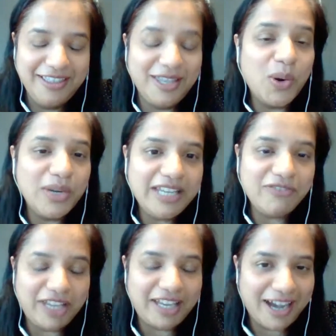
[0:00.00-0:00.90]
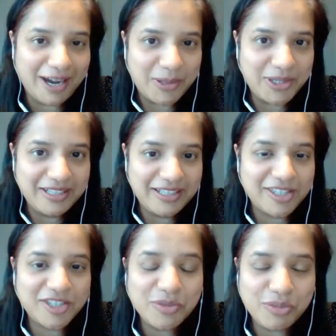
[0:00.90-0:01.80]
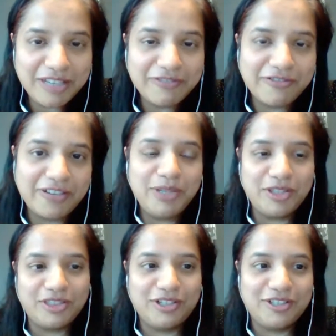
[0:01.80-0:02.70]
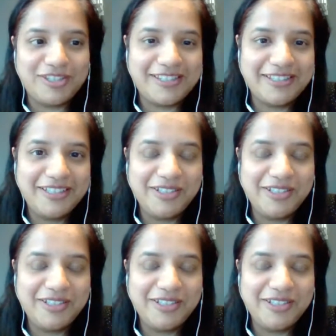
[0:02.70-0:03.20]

The only way out is to reframe your thoughts